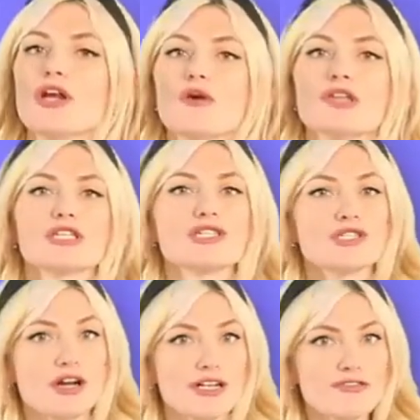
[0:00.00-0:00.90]
know the
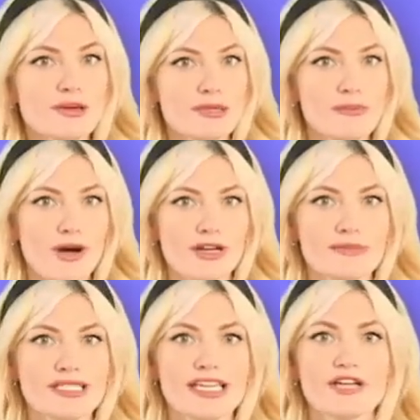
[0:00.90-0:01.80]
started from the
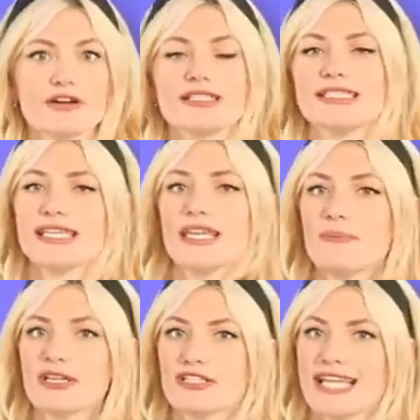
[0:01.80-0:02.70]
bottom singer didn't
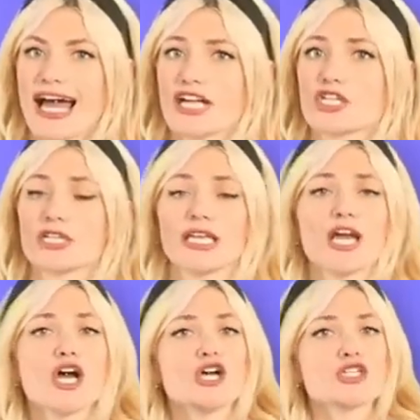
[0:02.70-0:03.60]
appear to
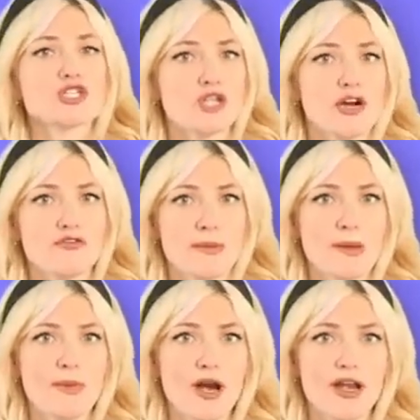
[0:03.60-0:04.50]
actually start from
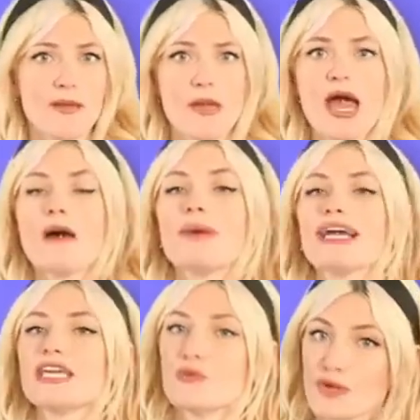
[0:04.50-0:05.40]
the bottom, but
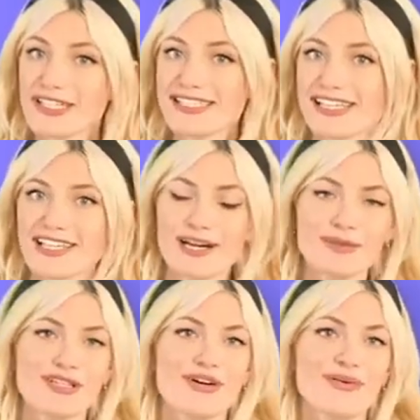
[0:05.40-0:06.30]
he really did come
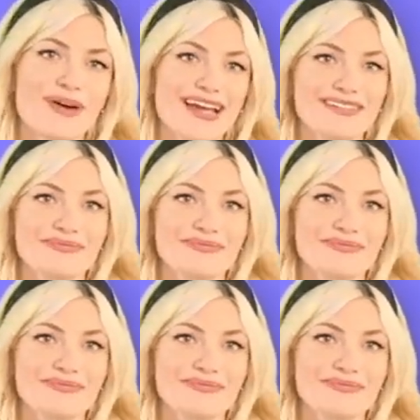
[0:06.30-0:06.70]
a long way.